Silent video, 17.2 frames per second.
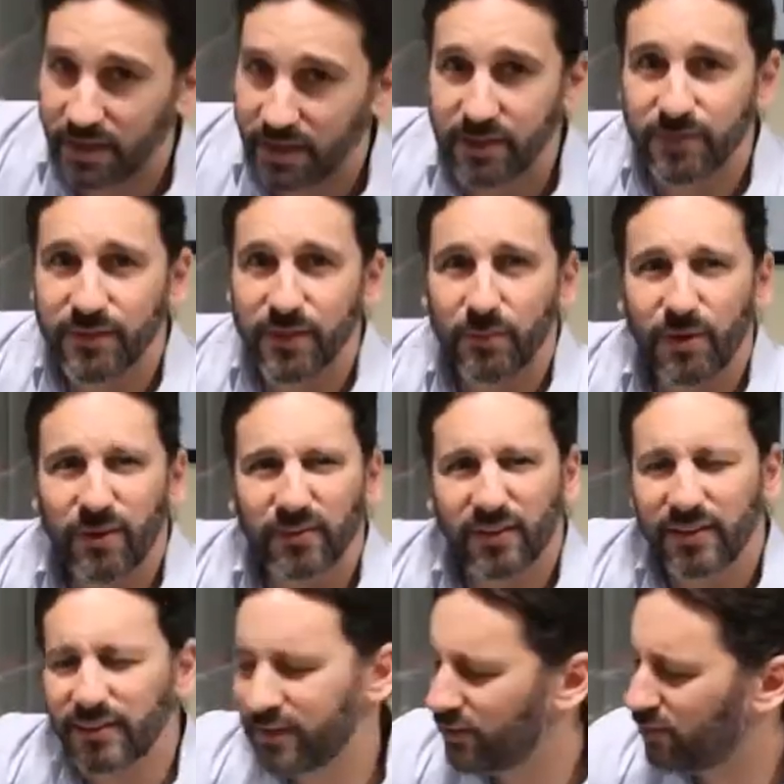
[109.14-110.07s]
And if there
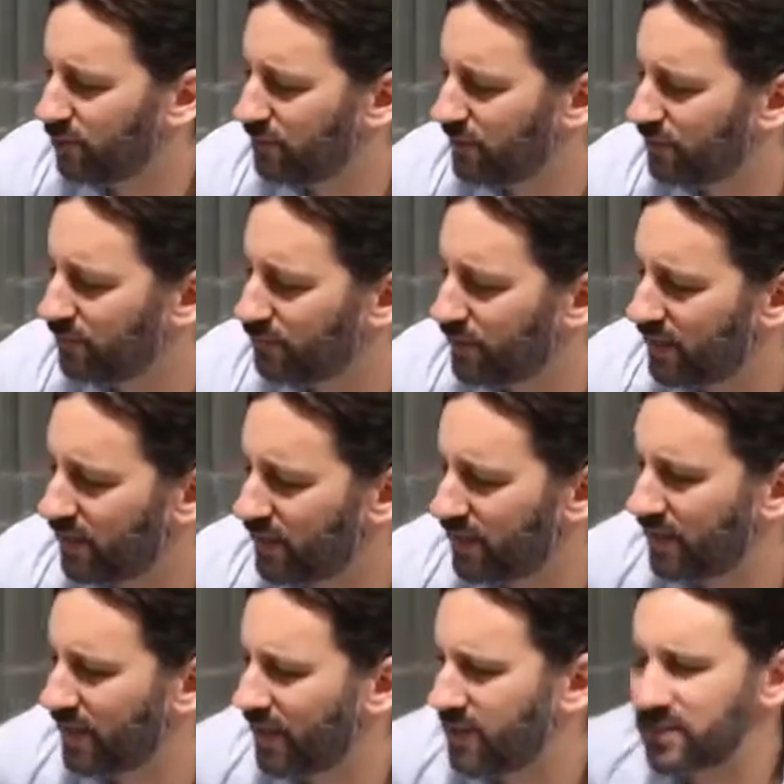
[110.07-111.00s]
was a little bit of
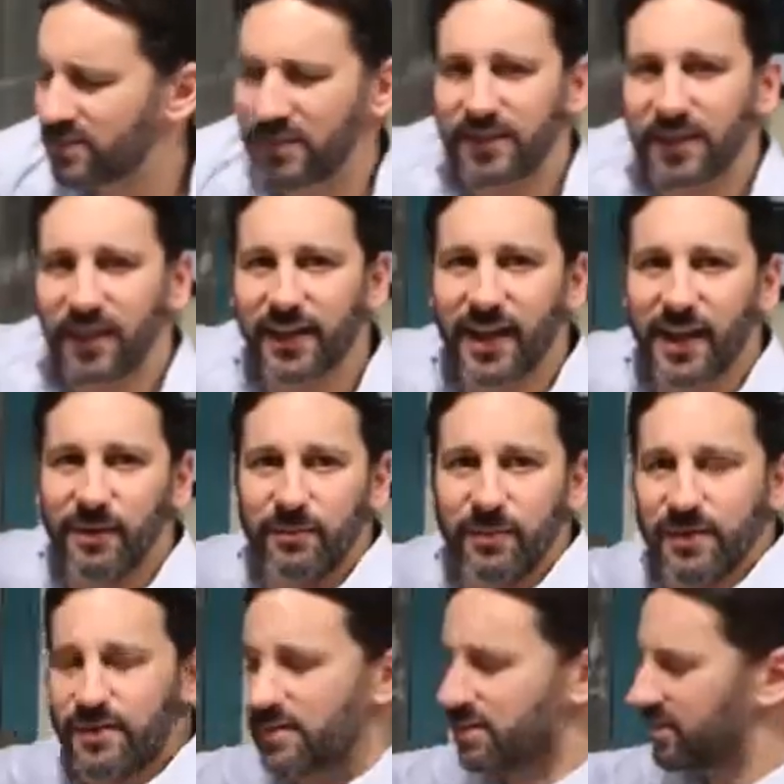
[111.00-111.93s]
bleeding, occasionally there can
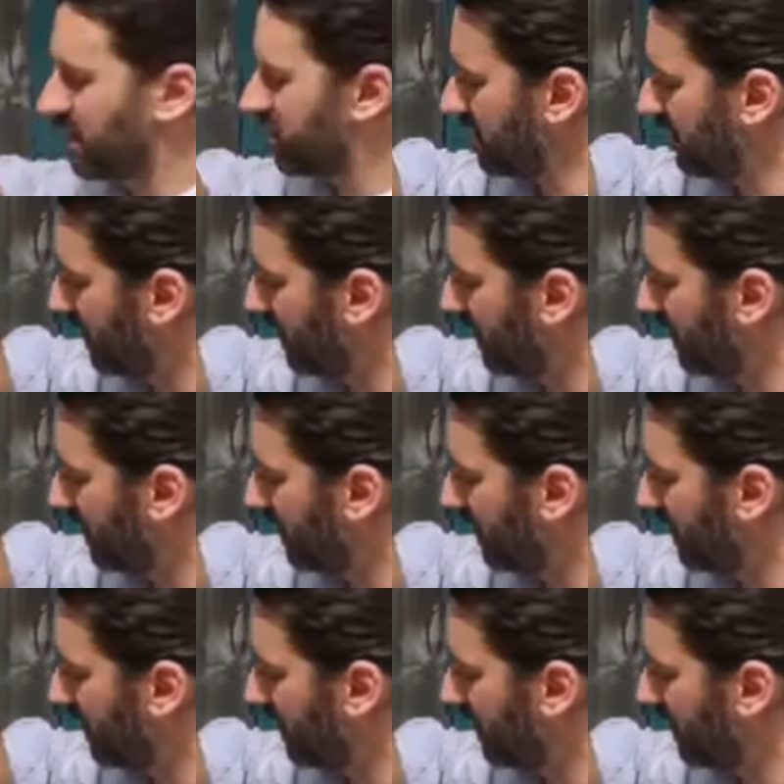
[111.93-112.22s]
be just as